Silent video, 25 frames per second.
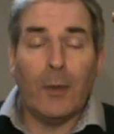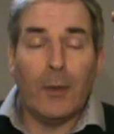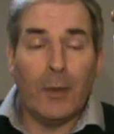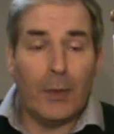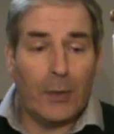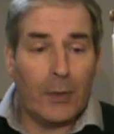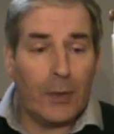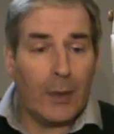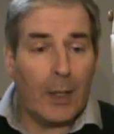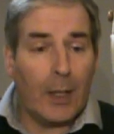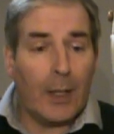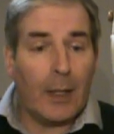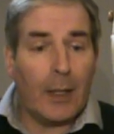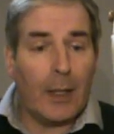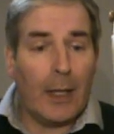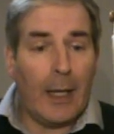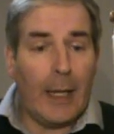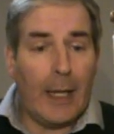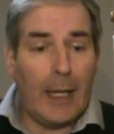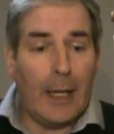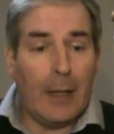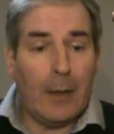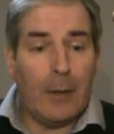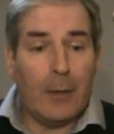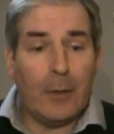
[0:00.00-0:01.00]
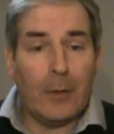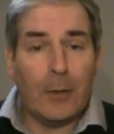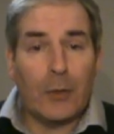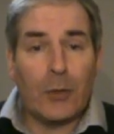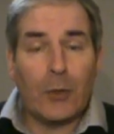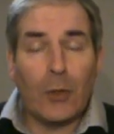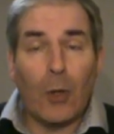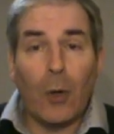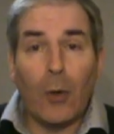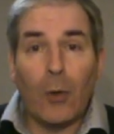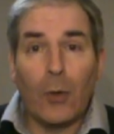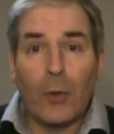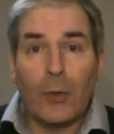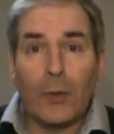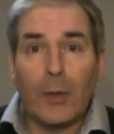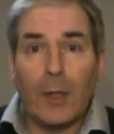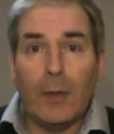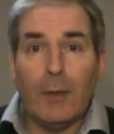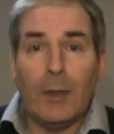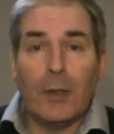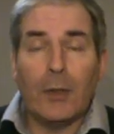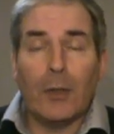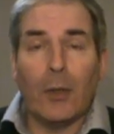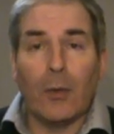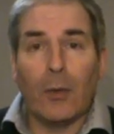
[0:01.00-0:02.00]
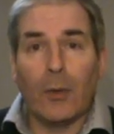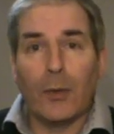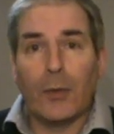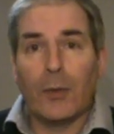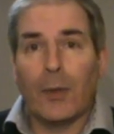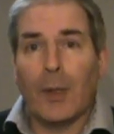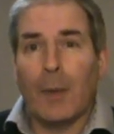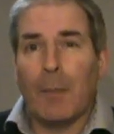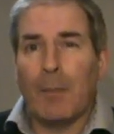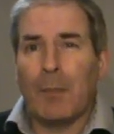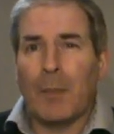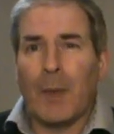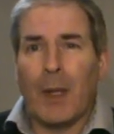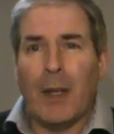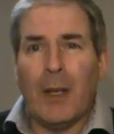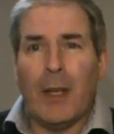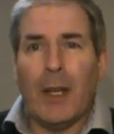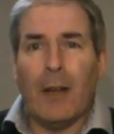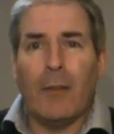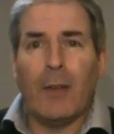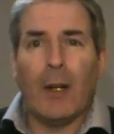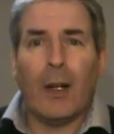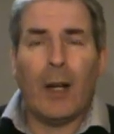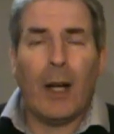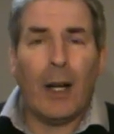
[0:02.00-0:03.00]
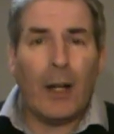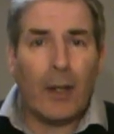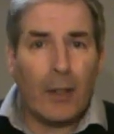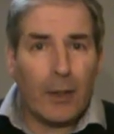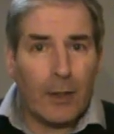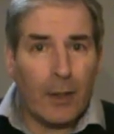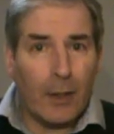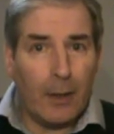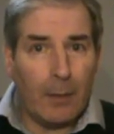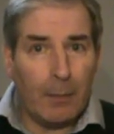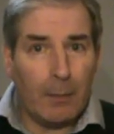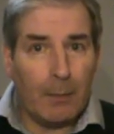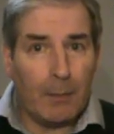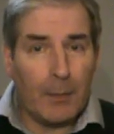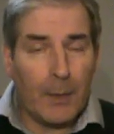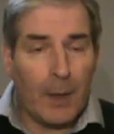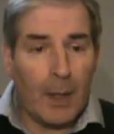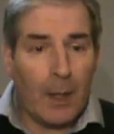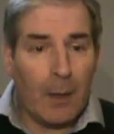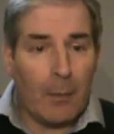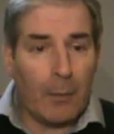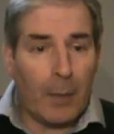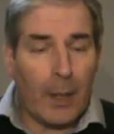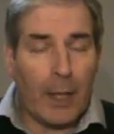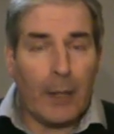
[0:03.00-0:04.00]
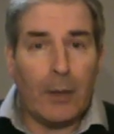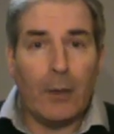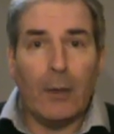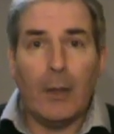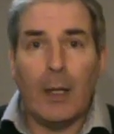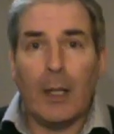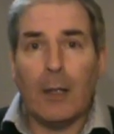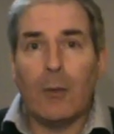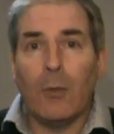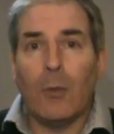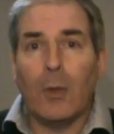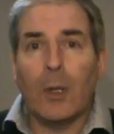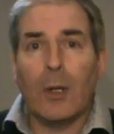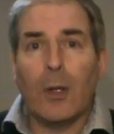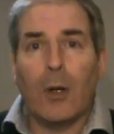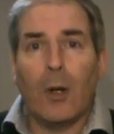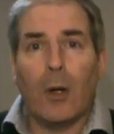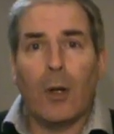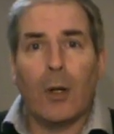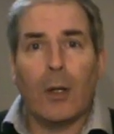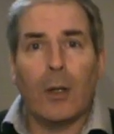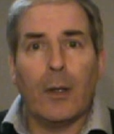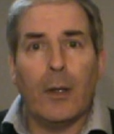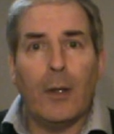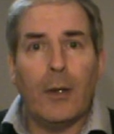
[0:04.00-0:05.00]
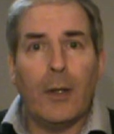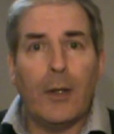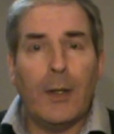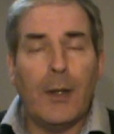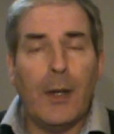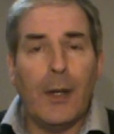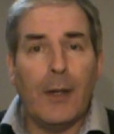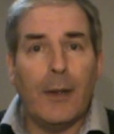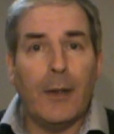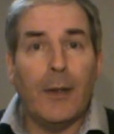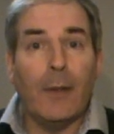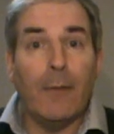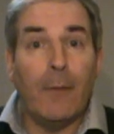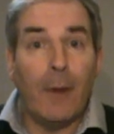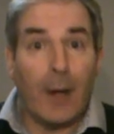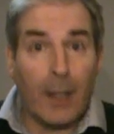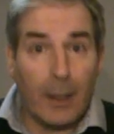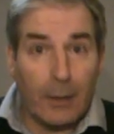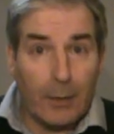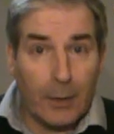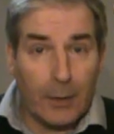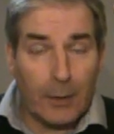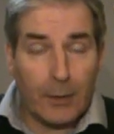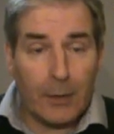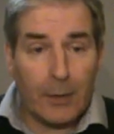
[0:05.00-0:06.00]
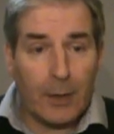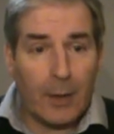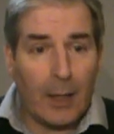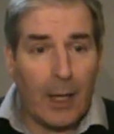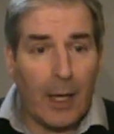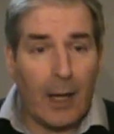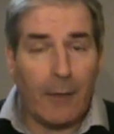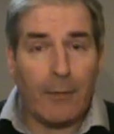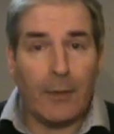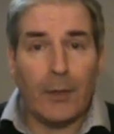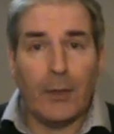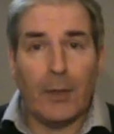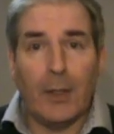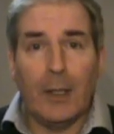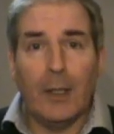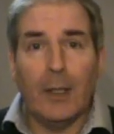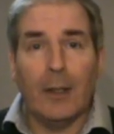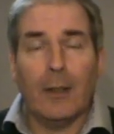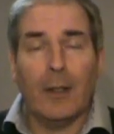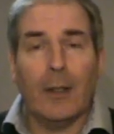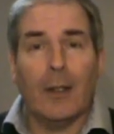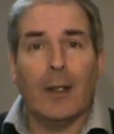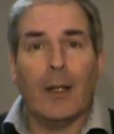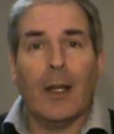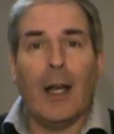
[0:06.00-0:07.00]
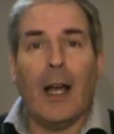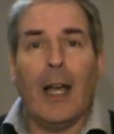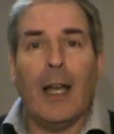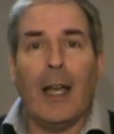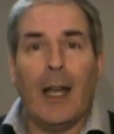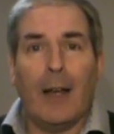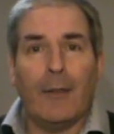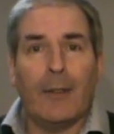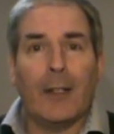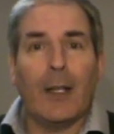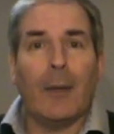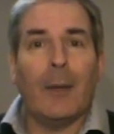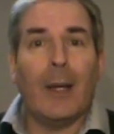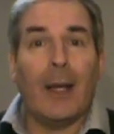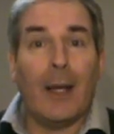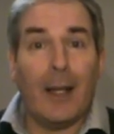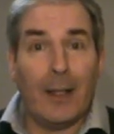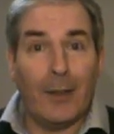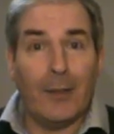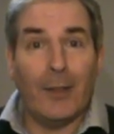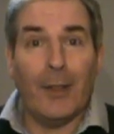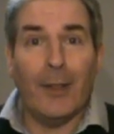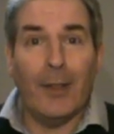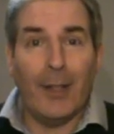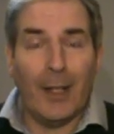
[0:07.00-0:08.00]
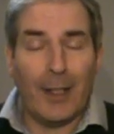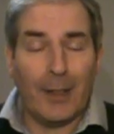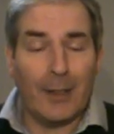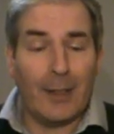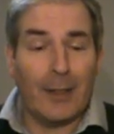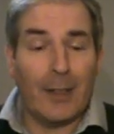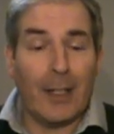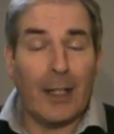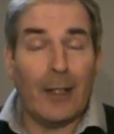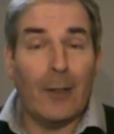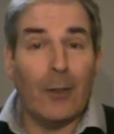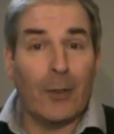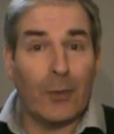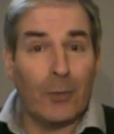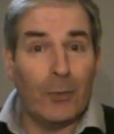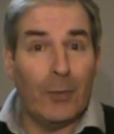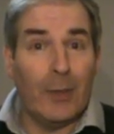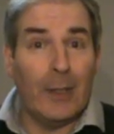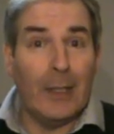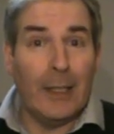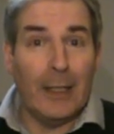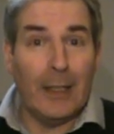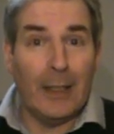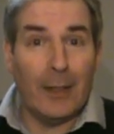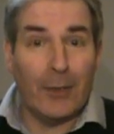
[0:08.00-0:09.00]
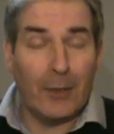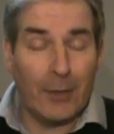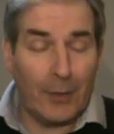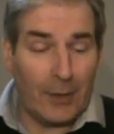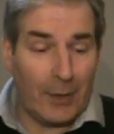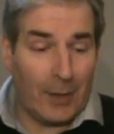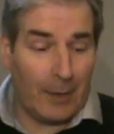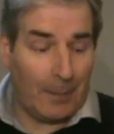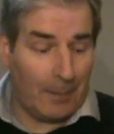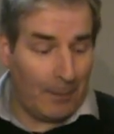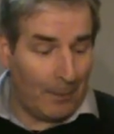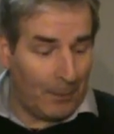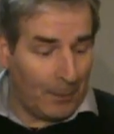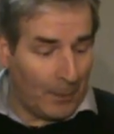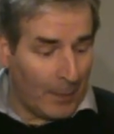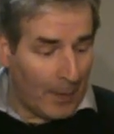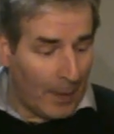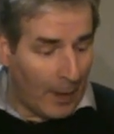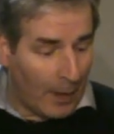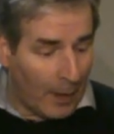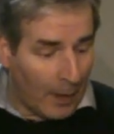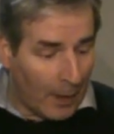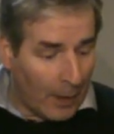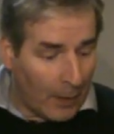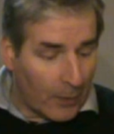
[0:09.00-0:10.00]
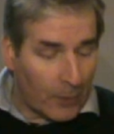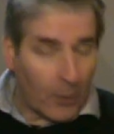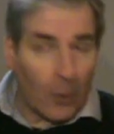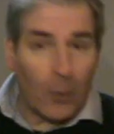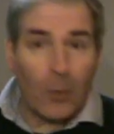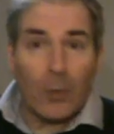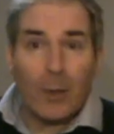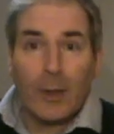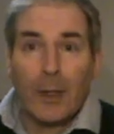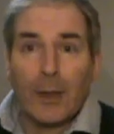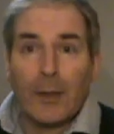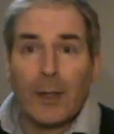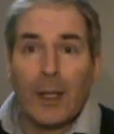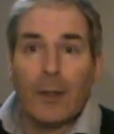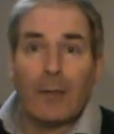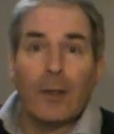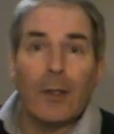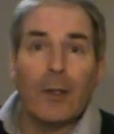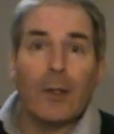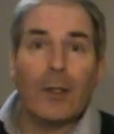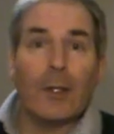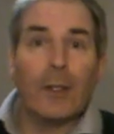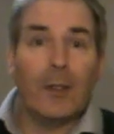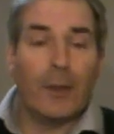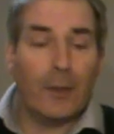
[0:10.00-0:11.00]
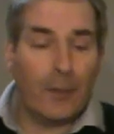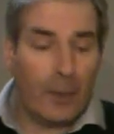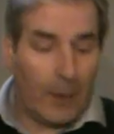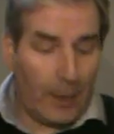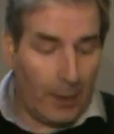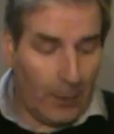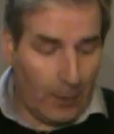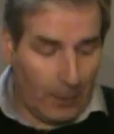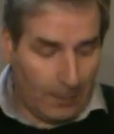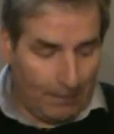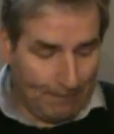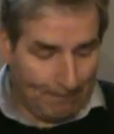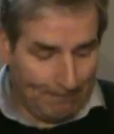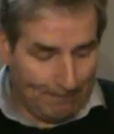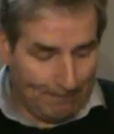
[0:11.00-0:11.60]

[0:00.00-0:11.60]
of his TV shows, never heard of them. But I do like one called The Virus, haven't seen it, I have to get my hands on that, that looks really interesting. So let's have a look at this video.